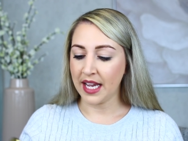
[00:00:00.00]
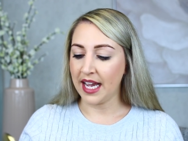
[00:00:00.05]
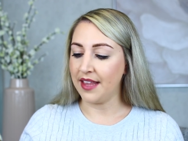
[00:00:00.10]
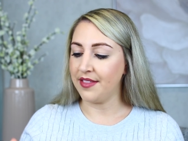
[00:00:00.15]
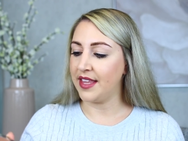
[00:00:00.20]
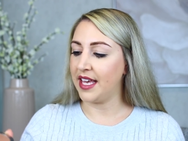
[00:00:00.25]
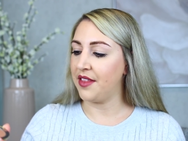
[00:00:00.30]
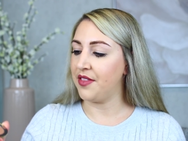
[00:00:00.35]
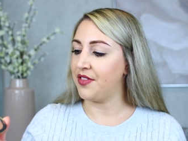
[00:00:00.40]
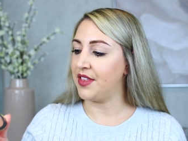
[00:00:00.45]

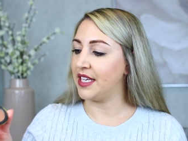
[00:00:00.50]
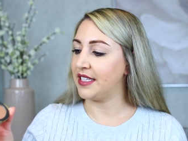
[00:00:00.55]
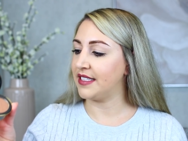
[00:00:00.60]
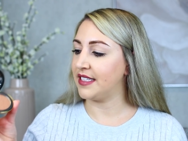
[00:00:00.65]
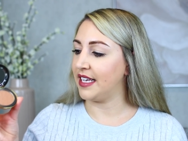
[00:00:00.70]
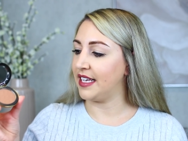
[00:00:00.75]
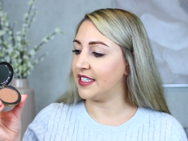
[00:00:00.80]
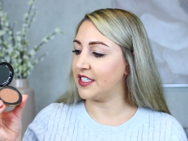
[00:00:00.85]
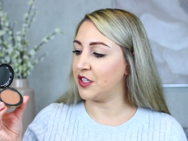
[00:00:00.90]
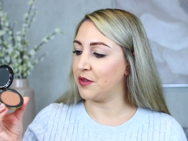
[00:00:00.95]
And then this
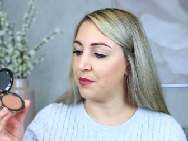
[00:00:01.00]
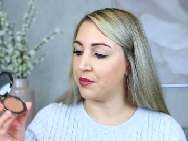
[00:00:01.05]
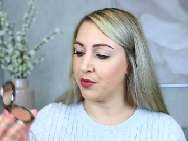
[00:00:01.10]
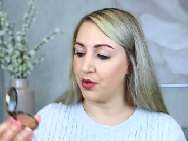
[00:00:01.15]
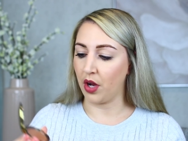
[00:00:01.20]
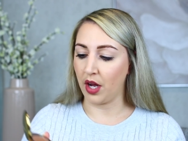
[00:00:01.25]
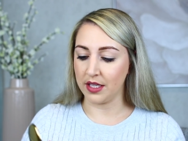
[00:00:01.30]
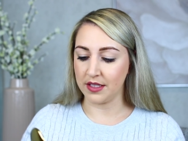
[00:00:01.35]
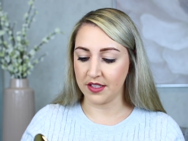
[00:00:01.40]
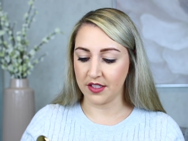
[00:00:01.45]
is the
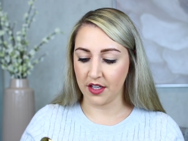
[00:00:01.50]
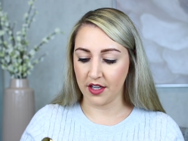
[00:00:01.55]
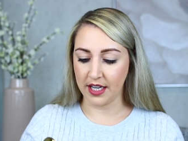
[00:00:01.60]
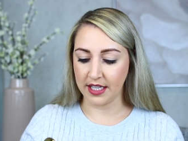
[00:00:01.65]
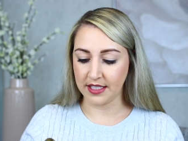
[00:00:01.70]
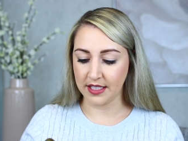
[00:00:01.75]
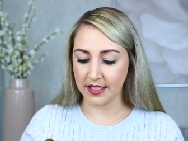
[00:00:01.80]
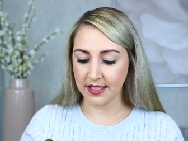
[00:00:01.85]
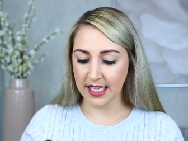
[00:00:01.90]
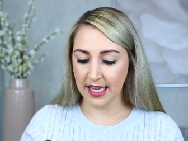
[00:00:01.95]
bronzer.
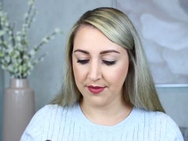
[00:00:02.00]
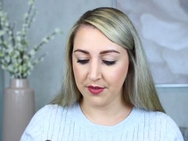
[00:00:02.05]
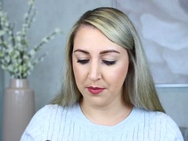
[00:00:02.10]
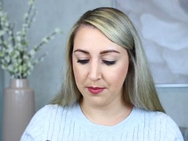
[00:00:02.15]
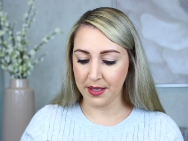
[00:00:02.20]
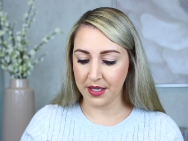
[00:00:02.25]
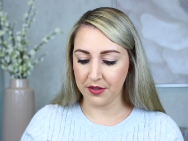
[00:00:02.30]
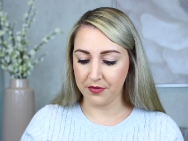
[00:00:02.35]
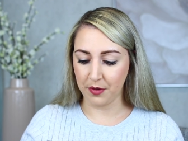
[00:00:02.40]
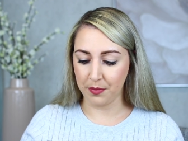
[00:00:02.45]
It does have a
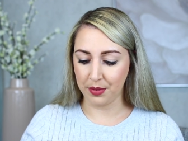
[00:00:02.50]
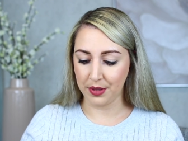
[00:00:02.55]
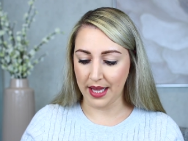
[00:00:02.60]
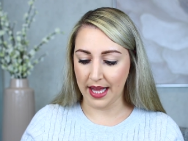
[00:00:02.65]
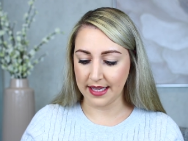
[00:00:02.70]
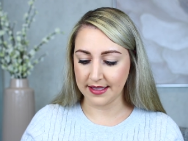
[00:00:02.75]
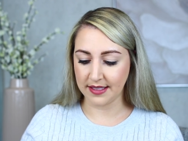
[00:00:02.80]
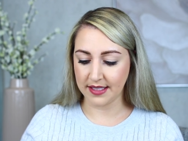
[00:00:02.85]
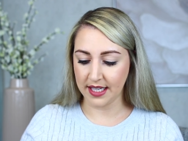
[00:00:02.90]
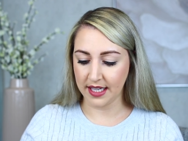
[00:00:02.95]
bit of a
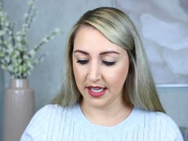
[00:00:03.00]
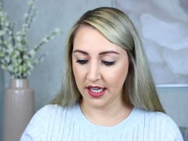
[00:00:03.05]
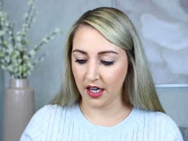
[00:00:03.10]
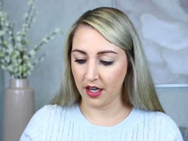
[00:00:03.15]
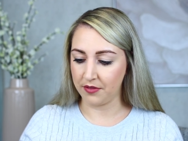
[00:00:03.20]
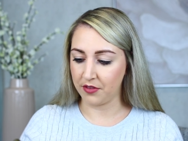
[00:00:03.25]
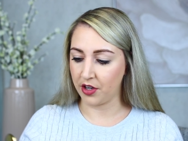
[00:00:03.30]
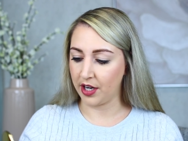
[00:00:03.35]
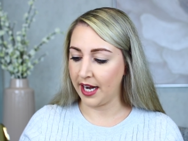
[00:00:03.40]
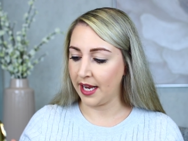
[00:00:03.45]
plastic
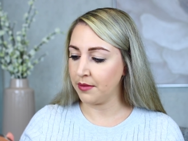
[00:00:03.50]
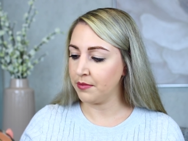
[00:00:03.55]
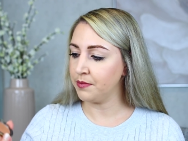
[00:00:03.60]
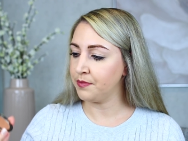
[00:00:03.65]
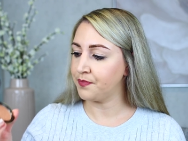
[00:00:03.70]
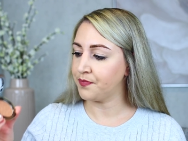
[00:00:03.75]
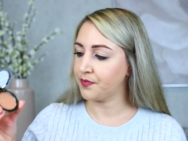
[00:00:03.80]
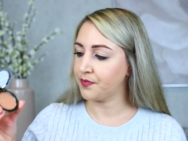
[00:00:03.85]
covering.